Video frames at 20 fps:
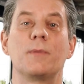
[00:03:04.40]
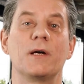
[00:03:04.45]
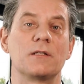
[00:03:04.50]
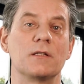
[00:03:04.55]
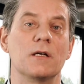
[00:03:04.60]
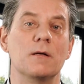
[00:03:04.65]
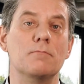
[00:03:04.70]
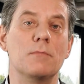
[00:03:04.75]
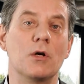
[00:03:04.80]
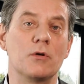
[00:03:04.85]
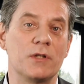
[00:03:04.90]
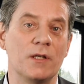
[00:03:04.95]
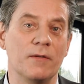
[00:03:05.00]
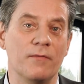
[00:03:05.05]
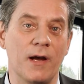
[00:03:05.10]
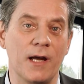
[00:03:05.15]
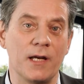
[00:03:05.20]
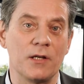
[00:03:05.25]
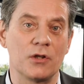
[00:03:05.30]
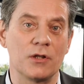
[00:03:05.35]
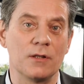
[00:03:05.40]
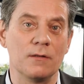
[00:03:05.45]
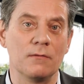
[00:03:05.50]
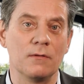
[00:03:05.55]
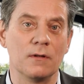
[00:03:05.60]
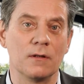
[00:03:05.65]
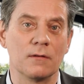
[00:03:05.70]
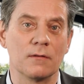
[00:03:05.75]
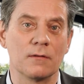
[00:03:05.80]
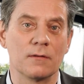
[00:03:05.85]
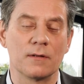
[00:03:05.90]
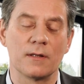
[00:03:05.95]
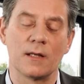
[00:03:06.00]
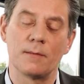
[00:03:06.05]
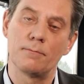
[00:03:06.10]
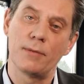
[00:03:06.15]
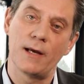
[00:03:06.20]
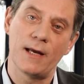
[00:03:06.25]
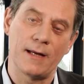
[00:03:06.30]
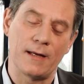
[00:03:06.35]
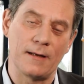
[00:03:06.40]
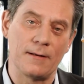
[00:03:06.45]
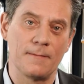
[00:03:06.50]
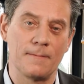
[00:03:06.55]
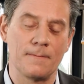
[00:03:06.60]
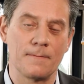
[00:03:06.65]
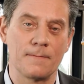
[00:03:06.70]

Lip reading: better motivation than pain.